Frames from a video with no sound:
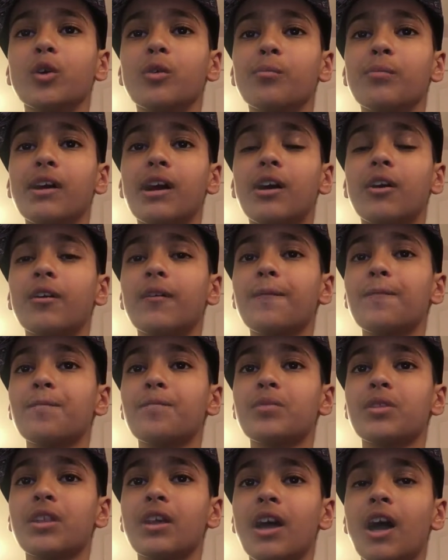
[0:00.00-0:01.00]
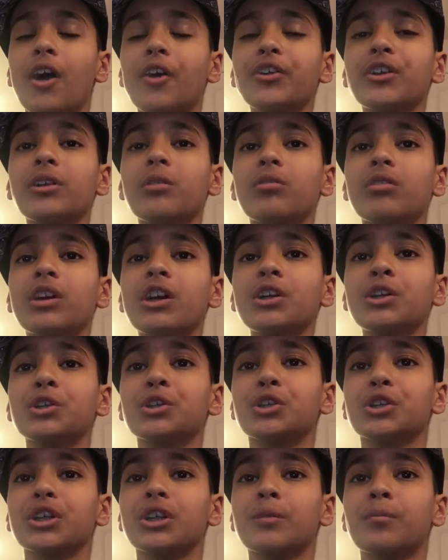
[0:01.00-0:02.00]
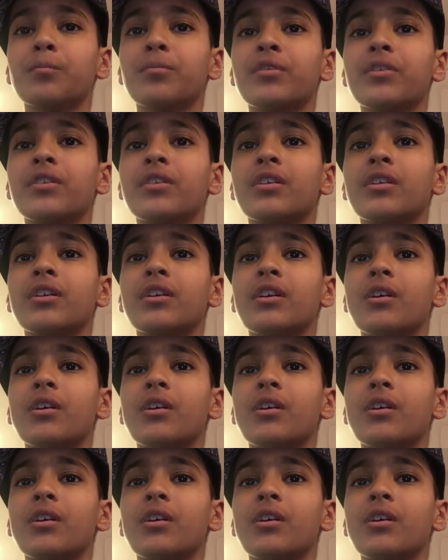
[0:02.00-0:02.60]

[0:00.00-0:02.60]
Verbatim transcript: about healthy relationships,